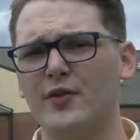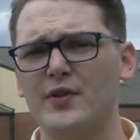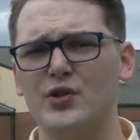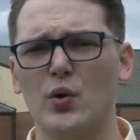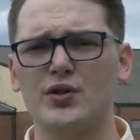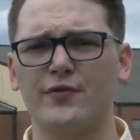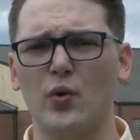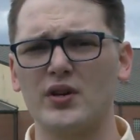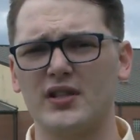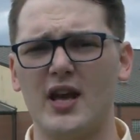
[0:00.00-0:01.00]
from the Georgia
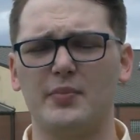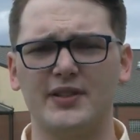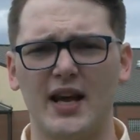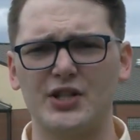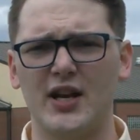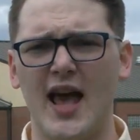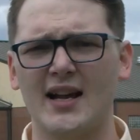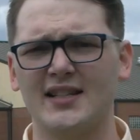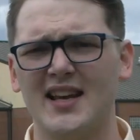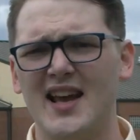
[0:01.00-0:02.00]
Forest Land Protection Act